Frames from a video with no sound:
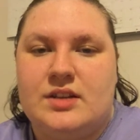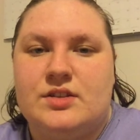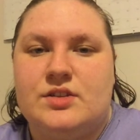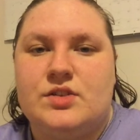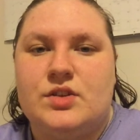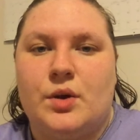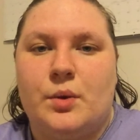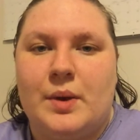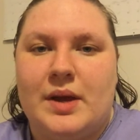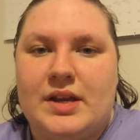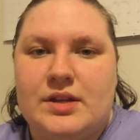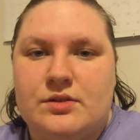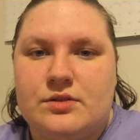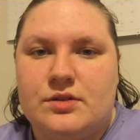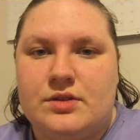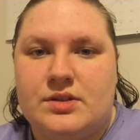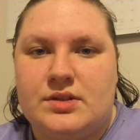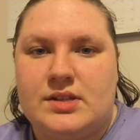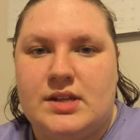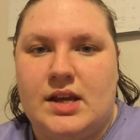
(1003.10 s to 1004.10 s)
so
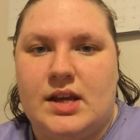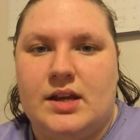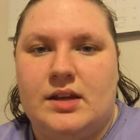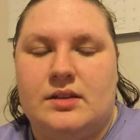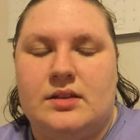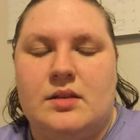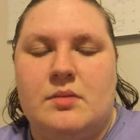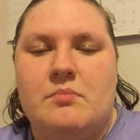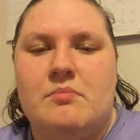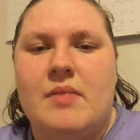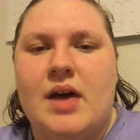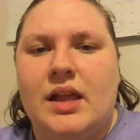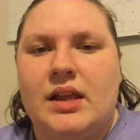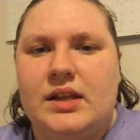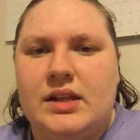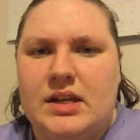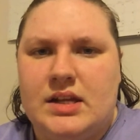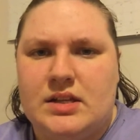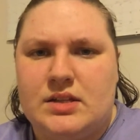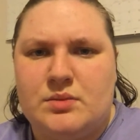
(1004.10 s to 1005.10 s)
interesting, and the
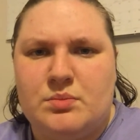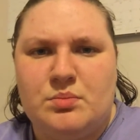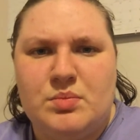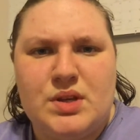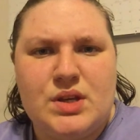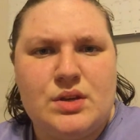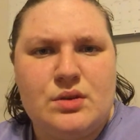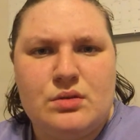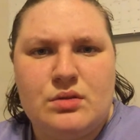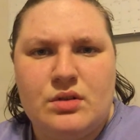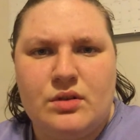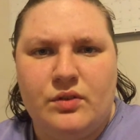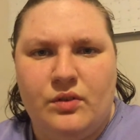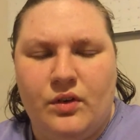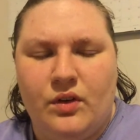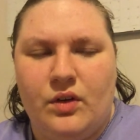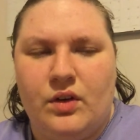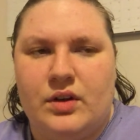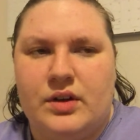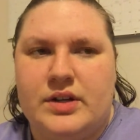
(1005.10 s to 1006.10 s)
melody is
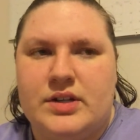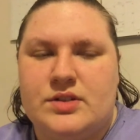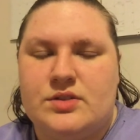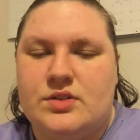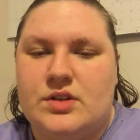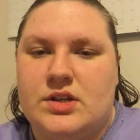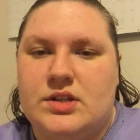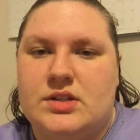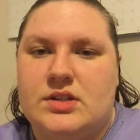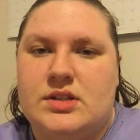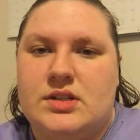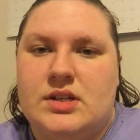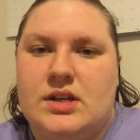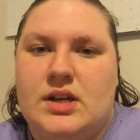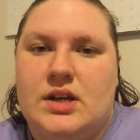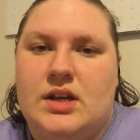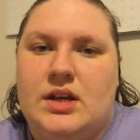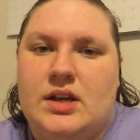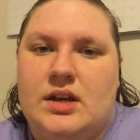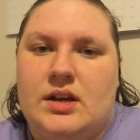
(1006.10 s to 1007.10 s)
beautiful, and it's
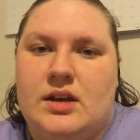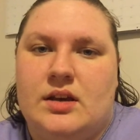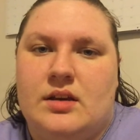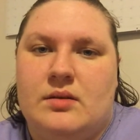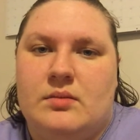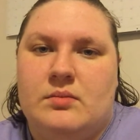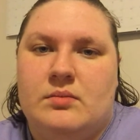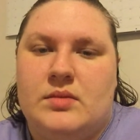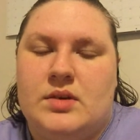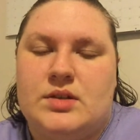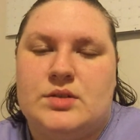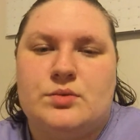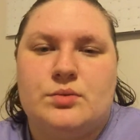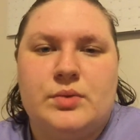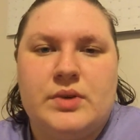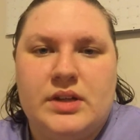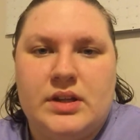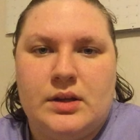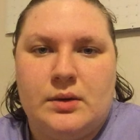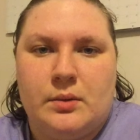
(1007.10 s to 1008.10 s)

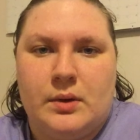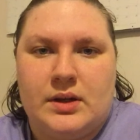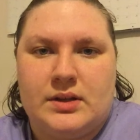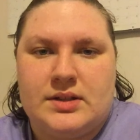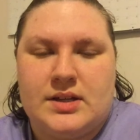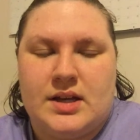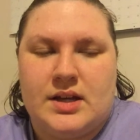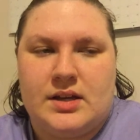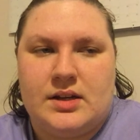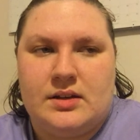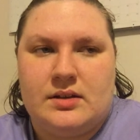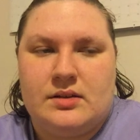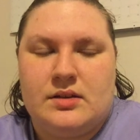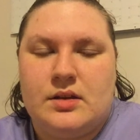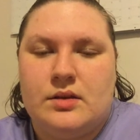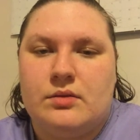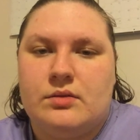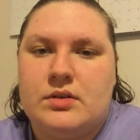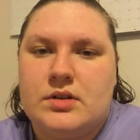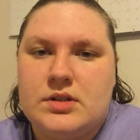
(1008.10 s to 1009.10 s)
really well done.
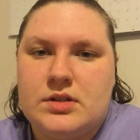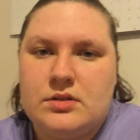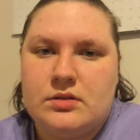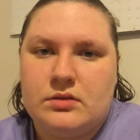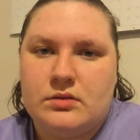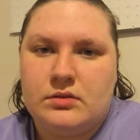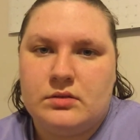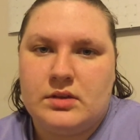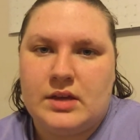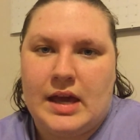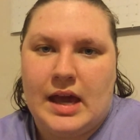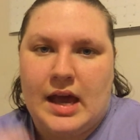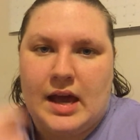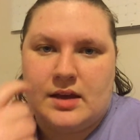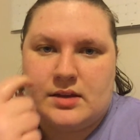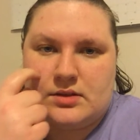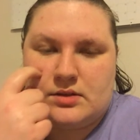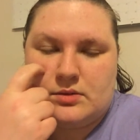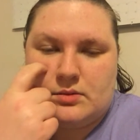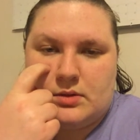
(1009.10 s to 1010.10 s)
The original
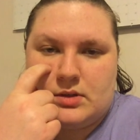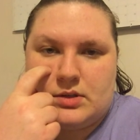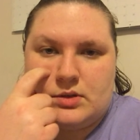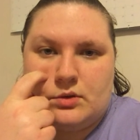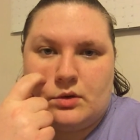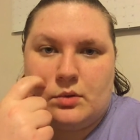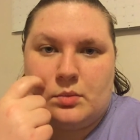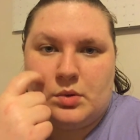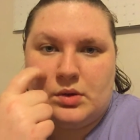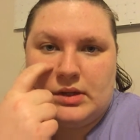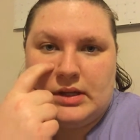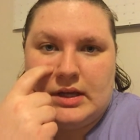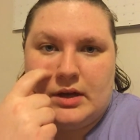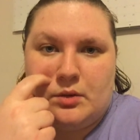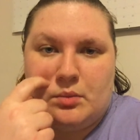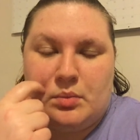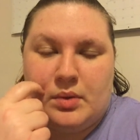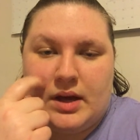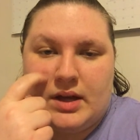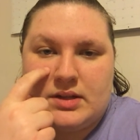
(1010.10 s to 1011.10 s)
cast was Norbert
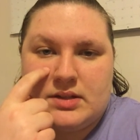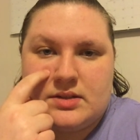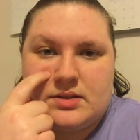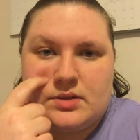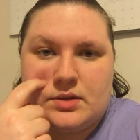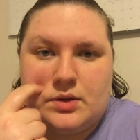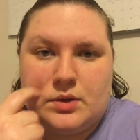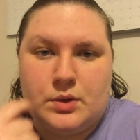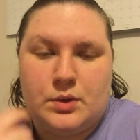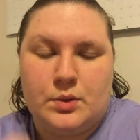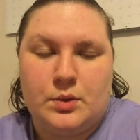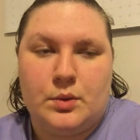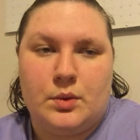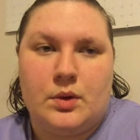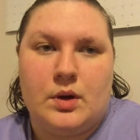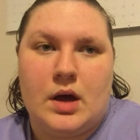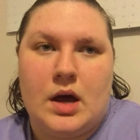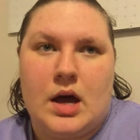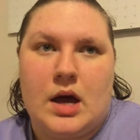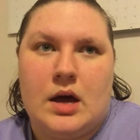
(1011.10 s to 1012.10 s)
Leo Butz,
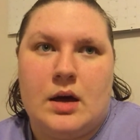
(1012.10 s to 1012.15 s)
who